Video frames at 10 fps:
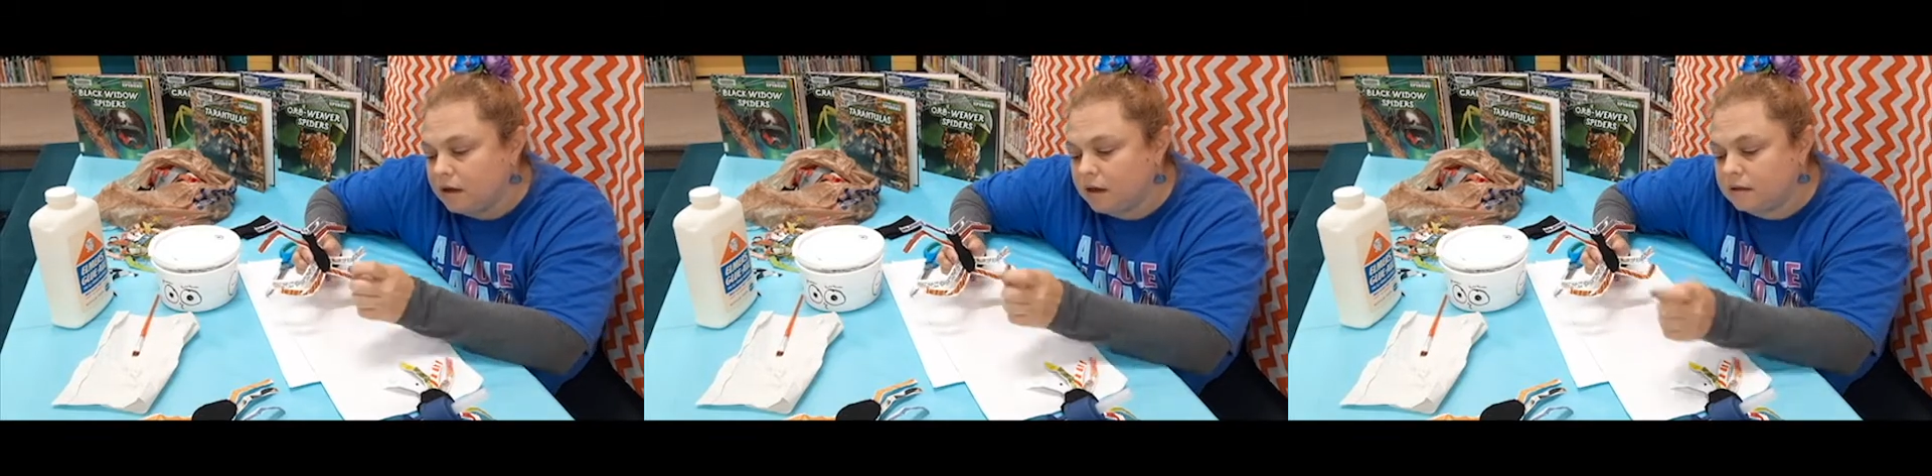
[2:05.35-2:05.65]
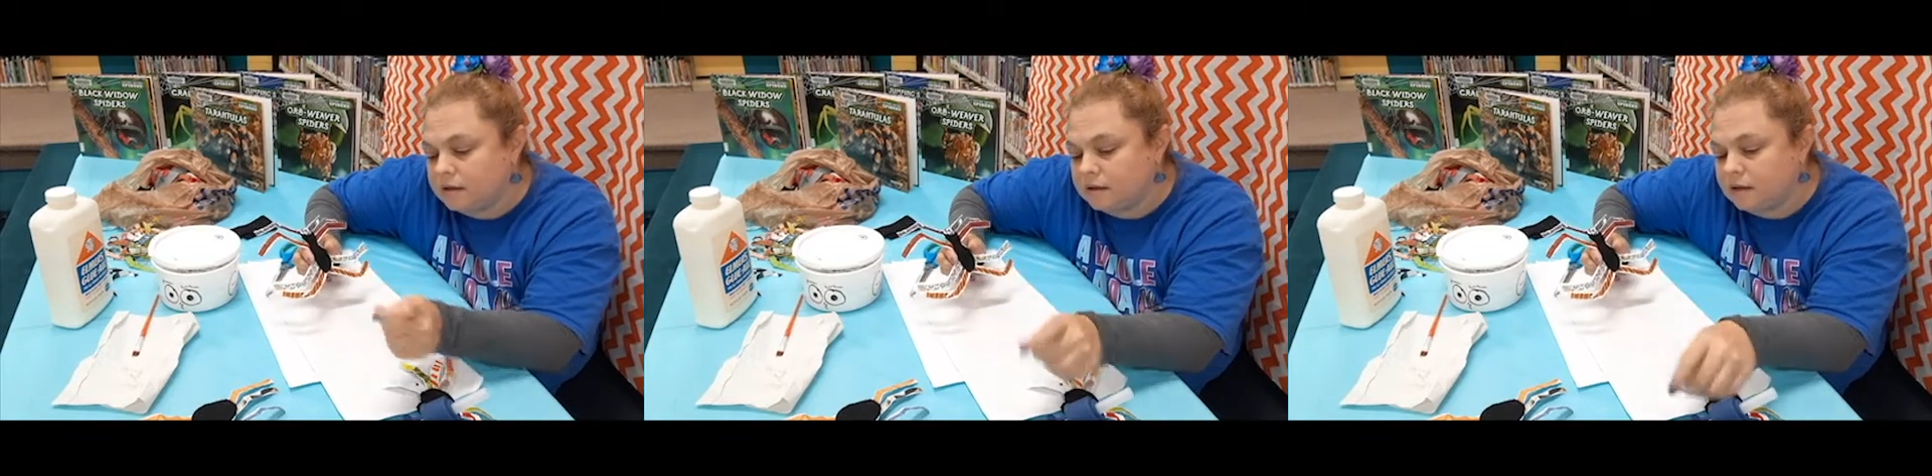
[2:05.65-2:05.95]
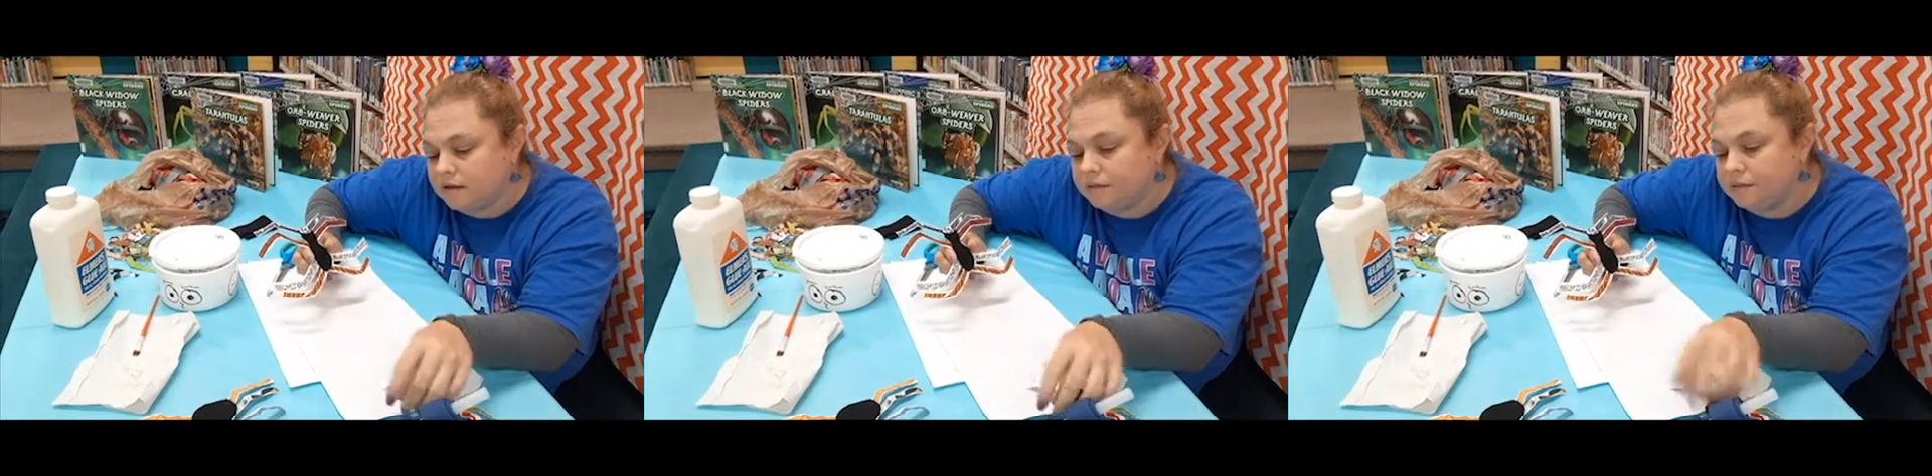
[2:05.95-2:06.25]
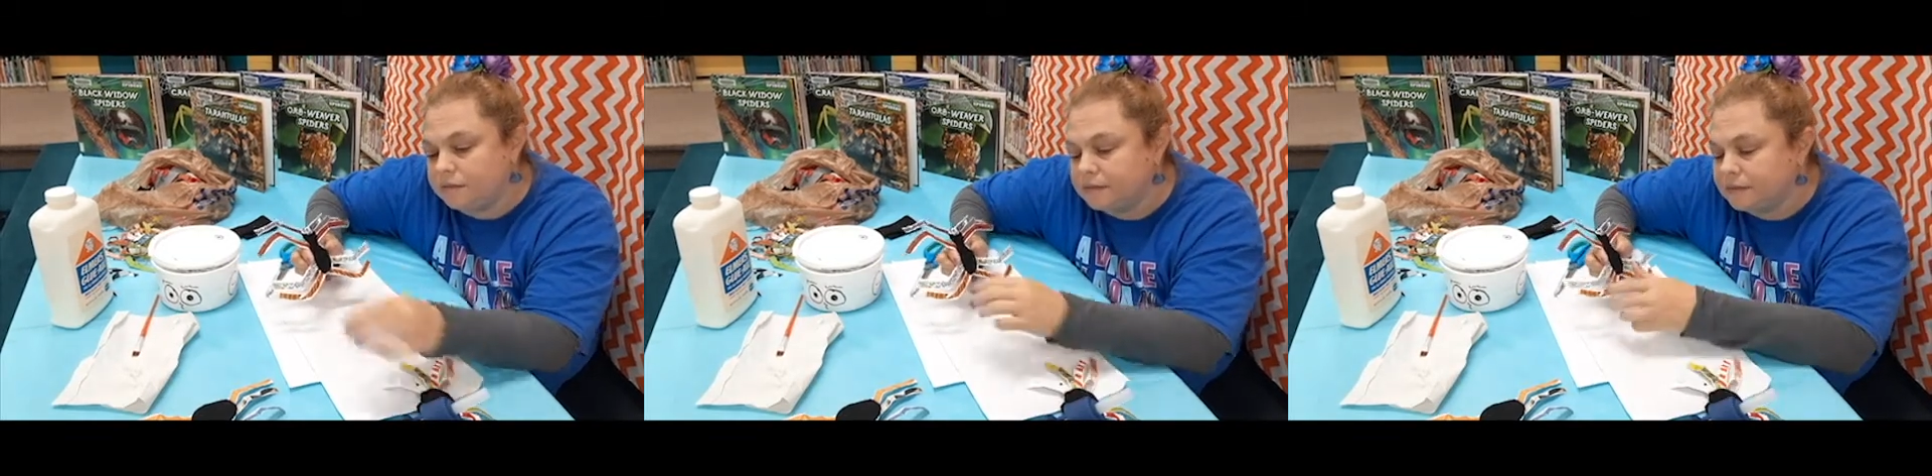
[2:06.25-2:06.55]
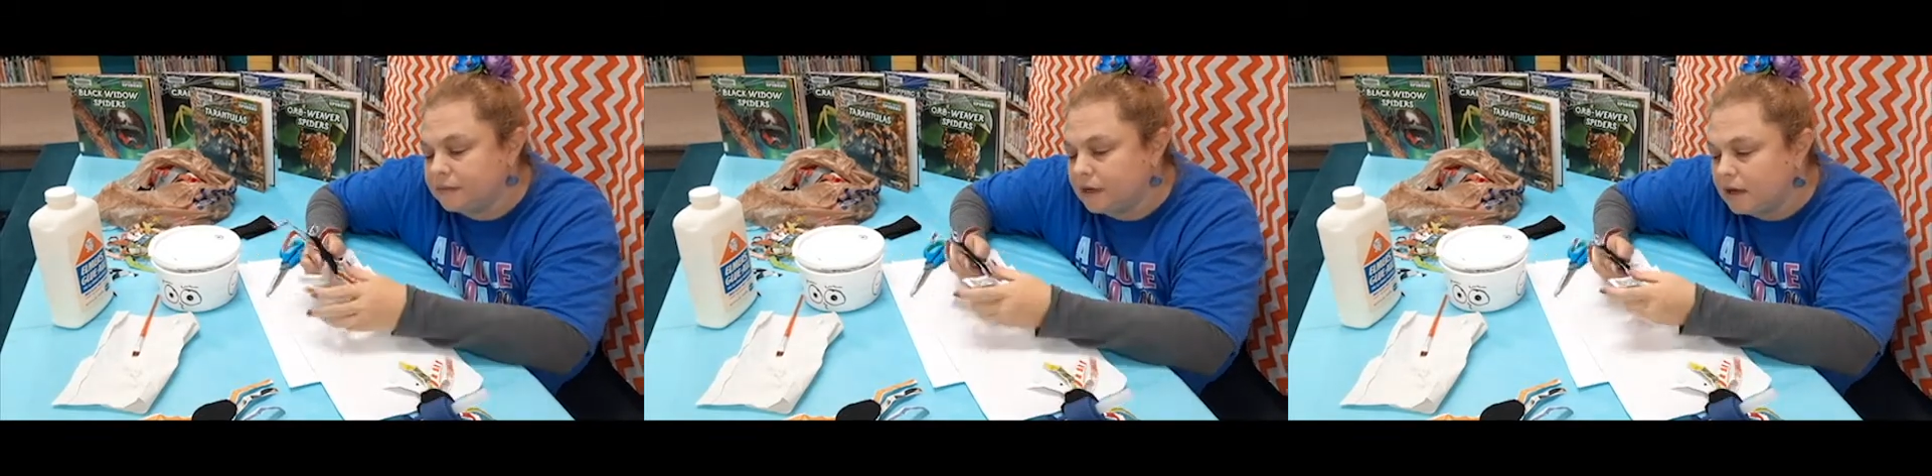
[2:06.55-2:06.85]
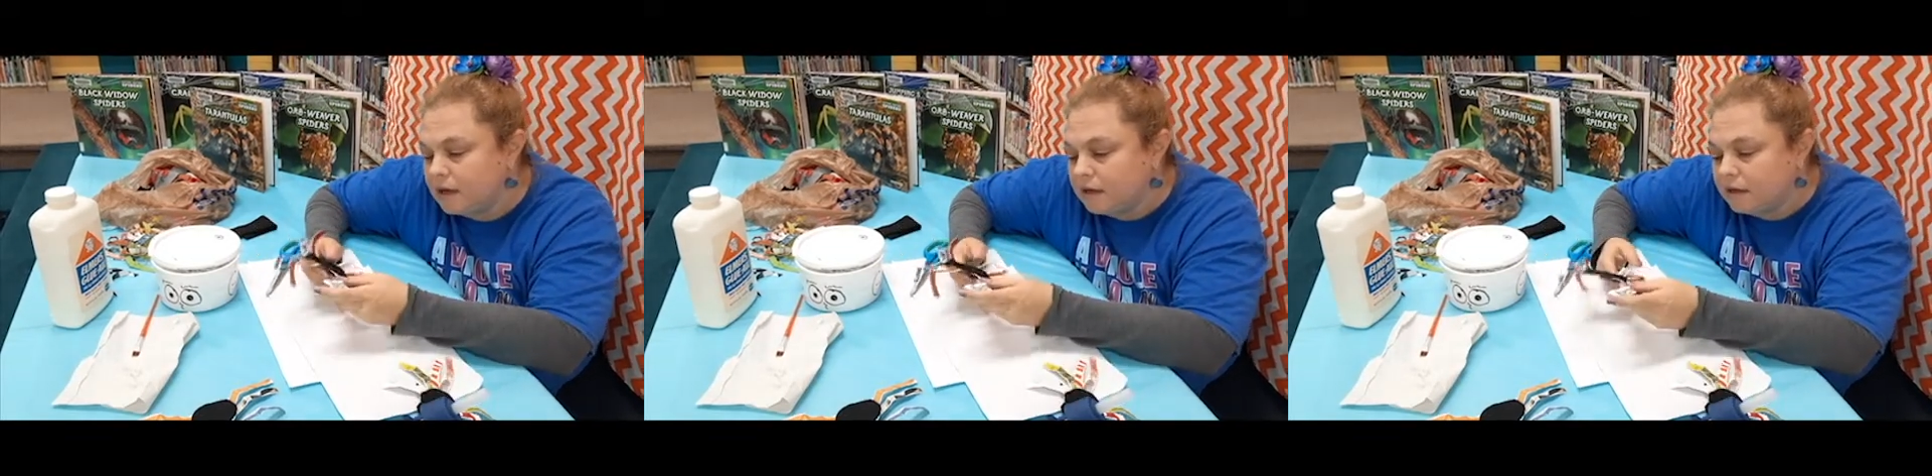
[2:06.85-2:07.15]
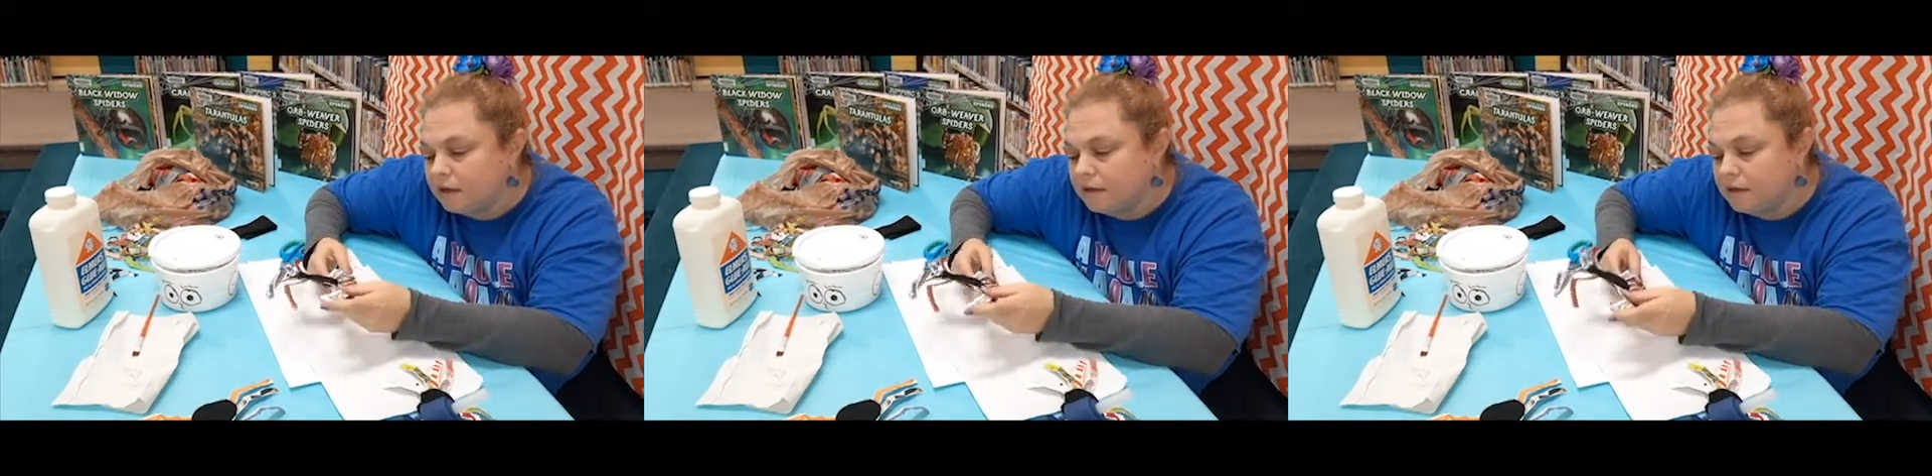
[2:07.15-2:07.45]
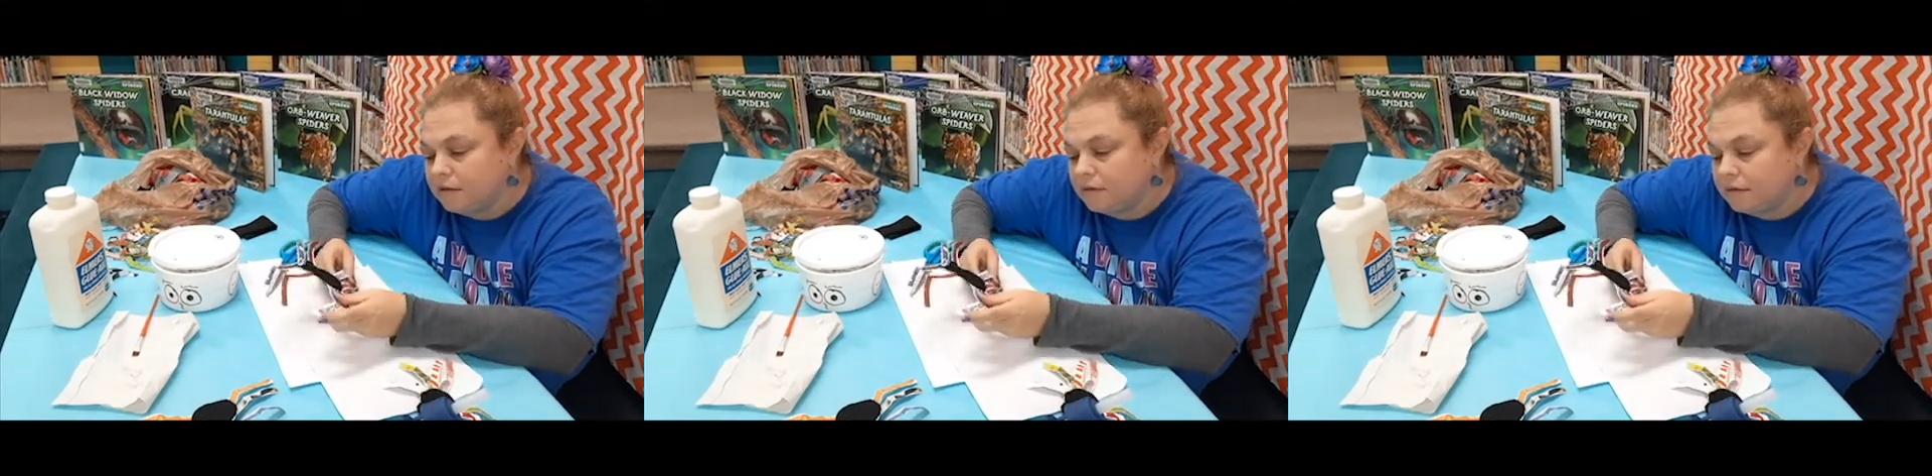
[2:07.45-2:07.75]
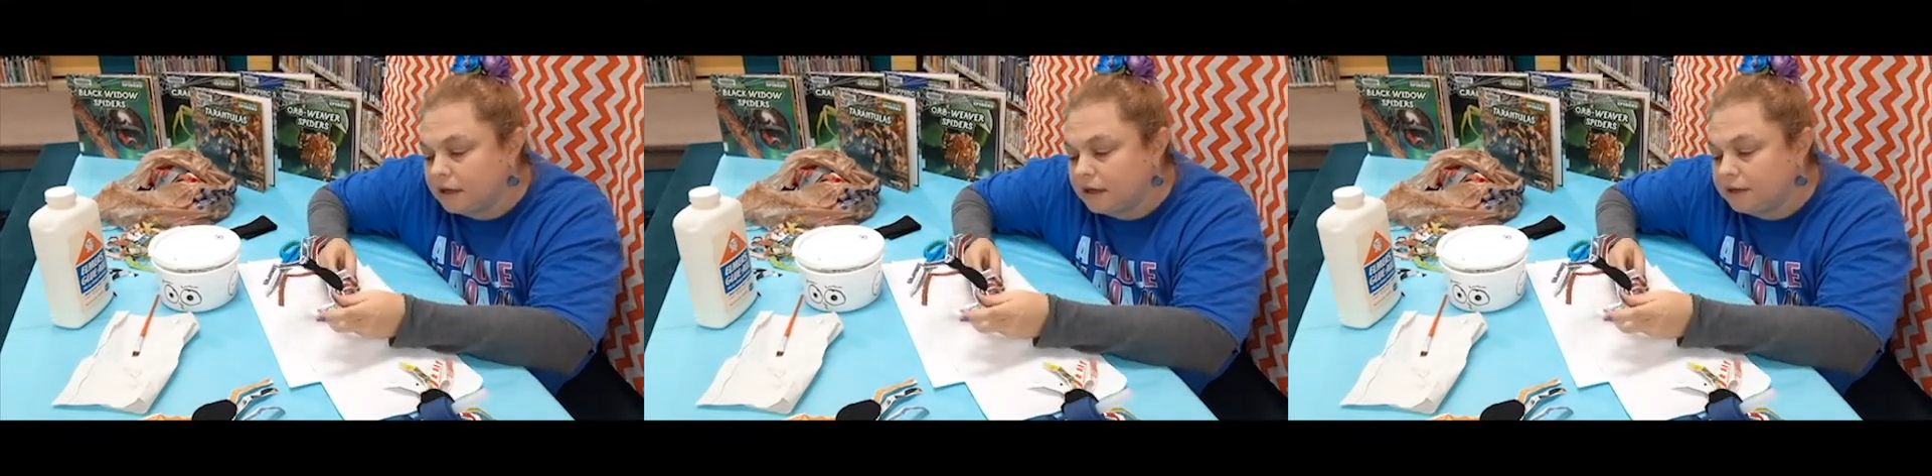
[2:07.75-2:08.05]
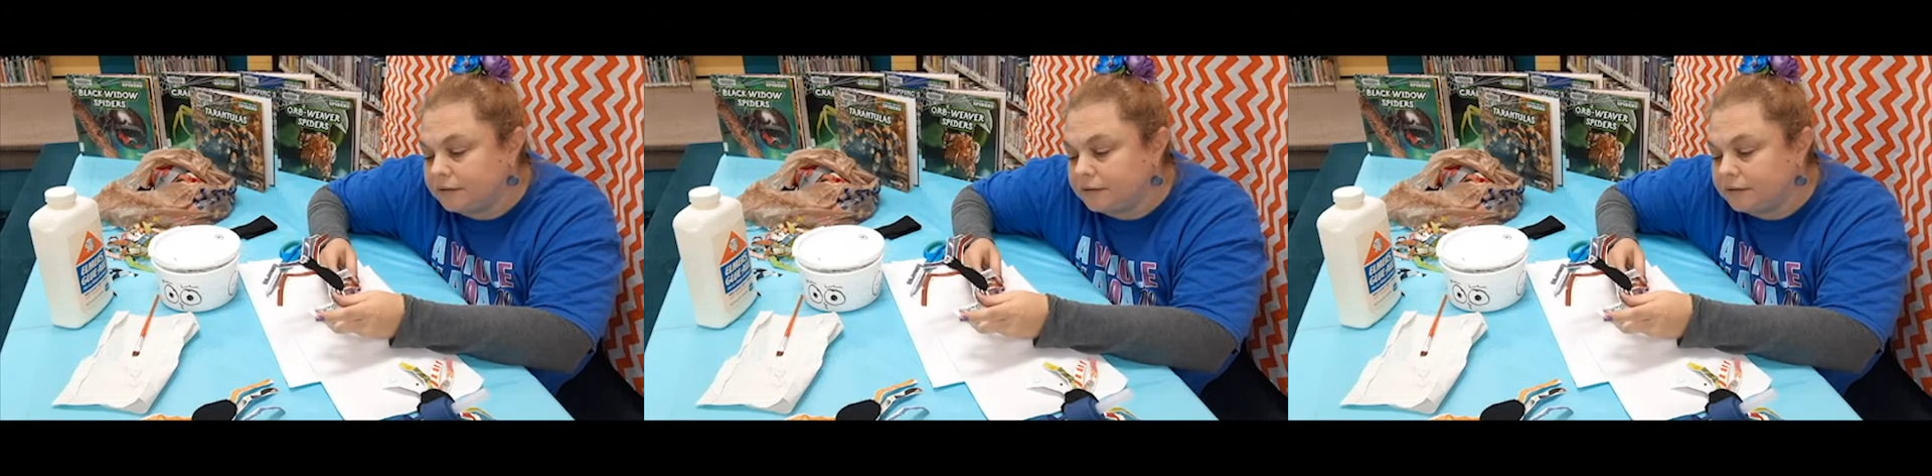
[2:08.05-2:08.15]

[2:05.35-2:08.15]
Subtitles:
And so you'll